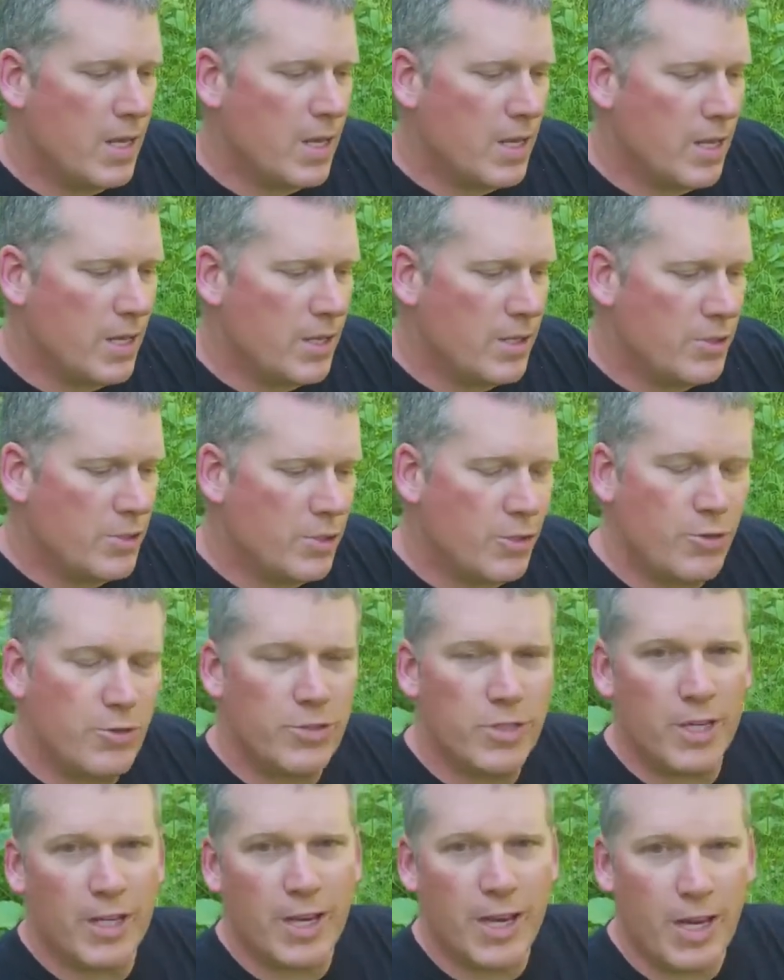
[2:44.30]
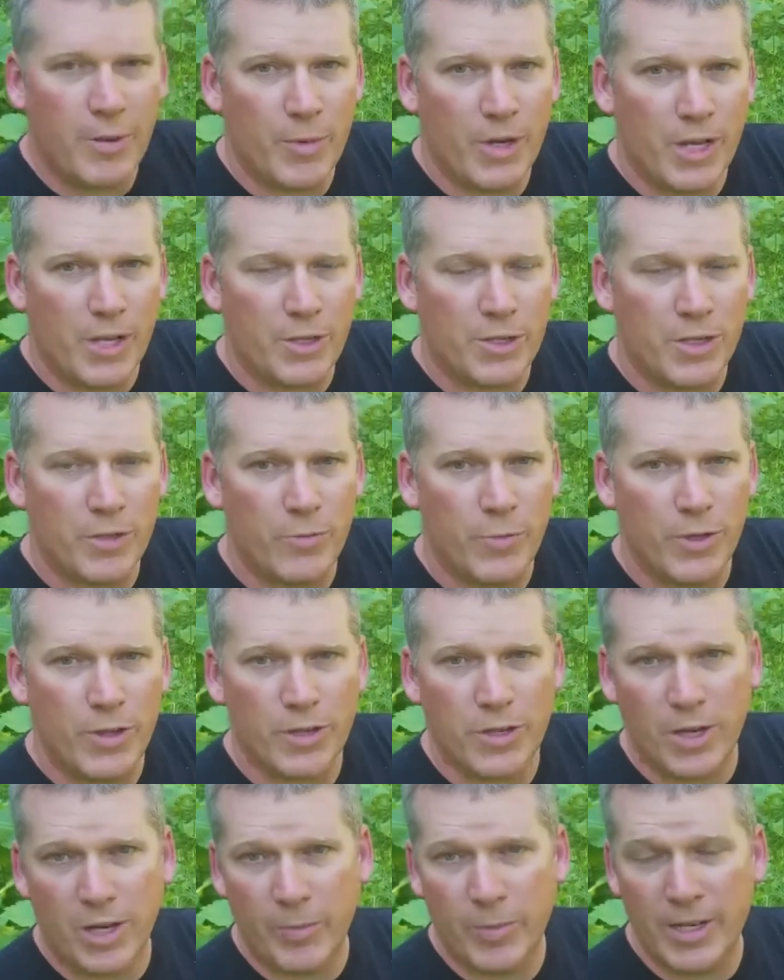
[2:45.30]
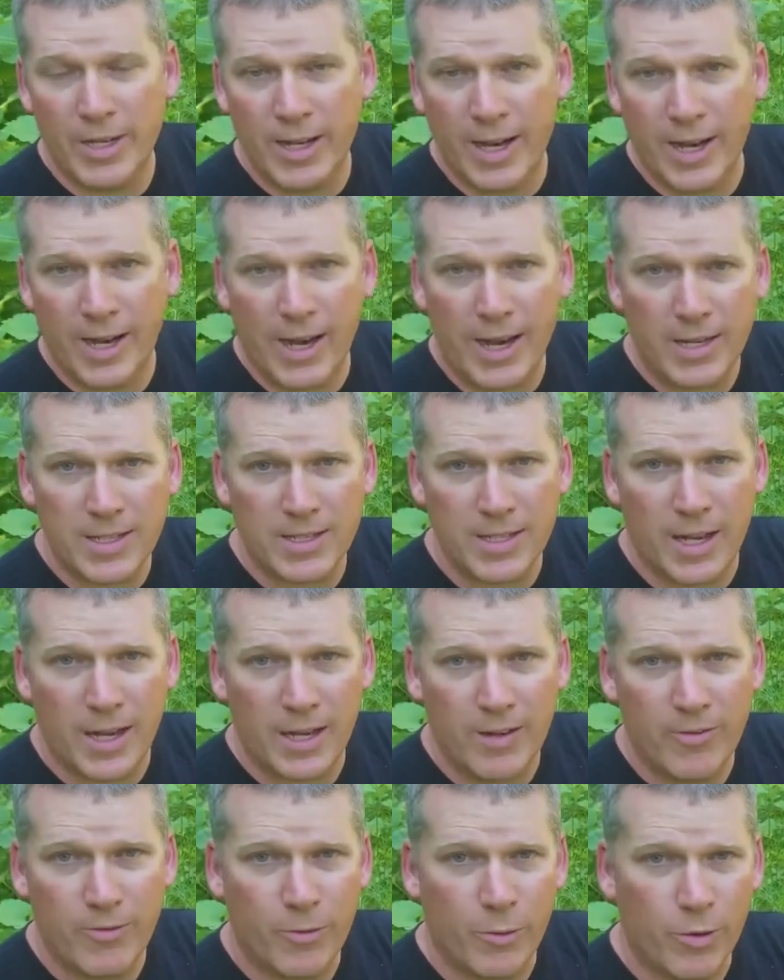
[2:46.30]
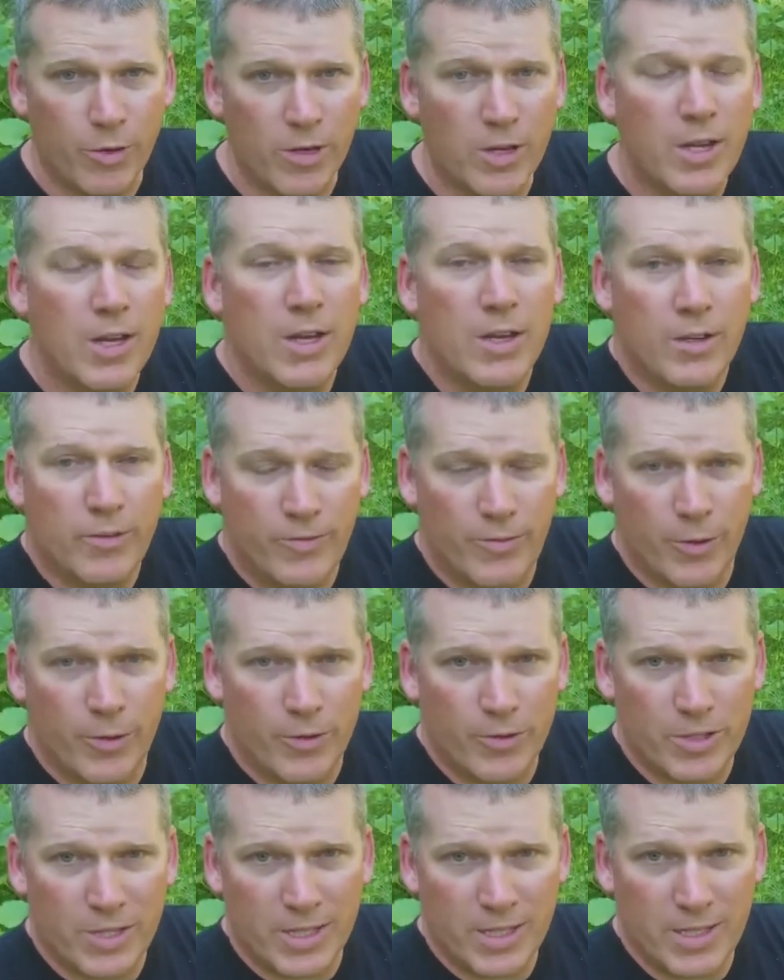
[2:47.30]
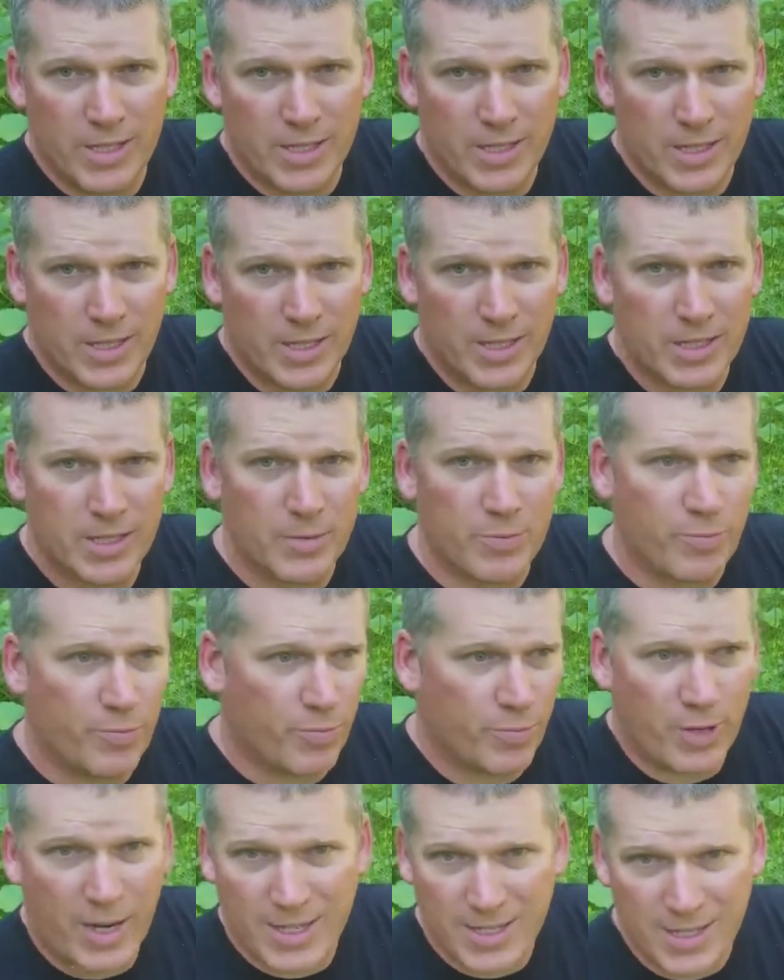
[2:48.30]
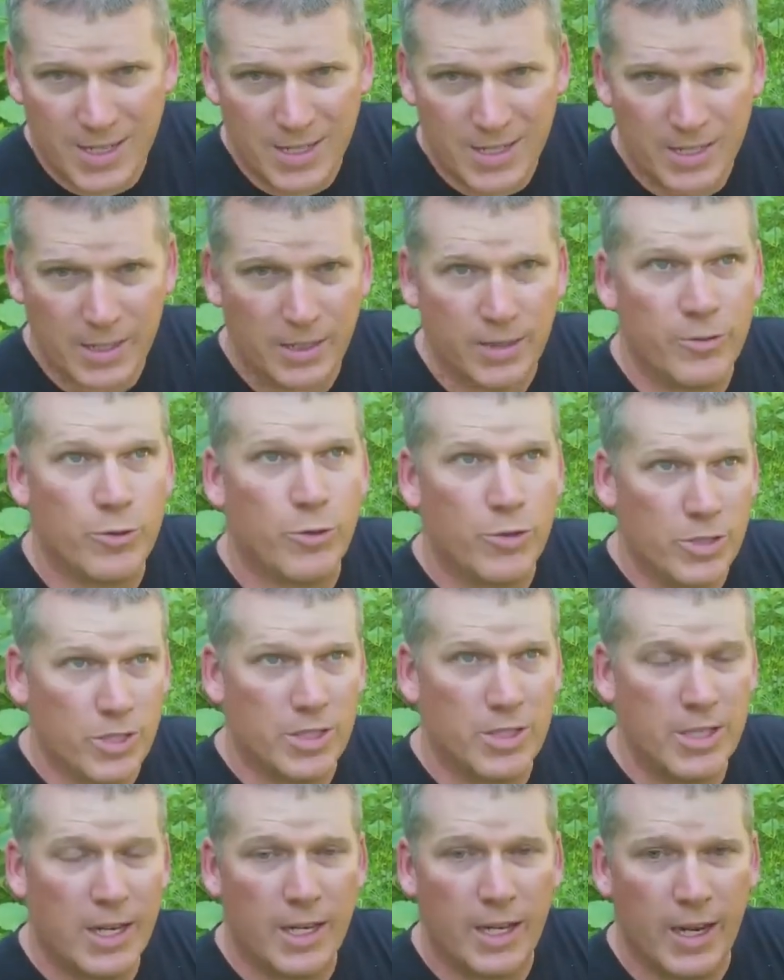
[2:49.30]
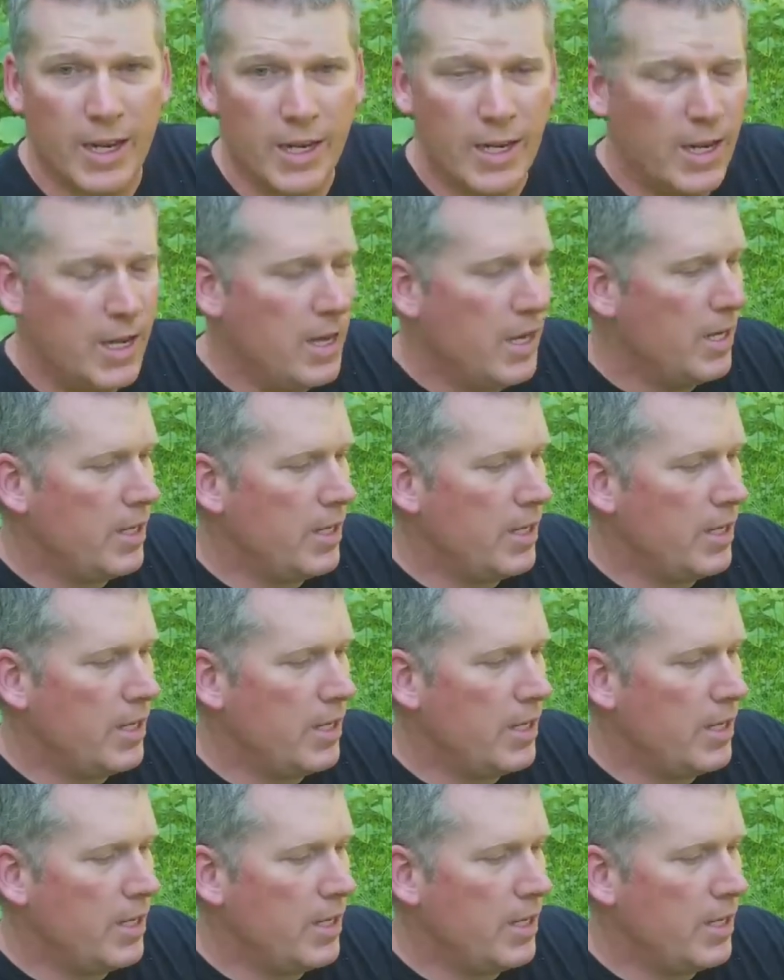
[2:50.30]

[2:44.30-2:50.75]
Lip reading: is used in combination with carbon dioxide for photosynthesis processing, of course, in sunlight.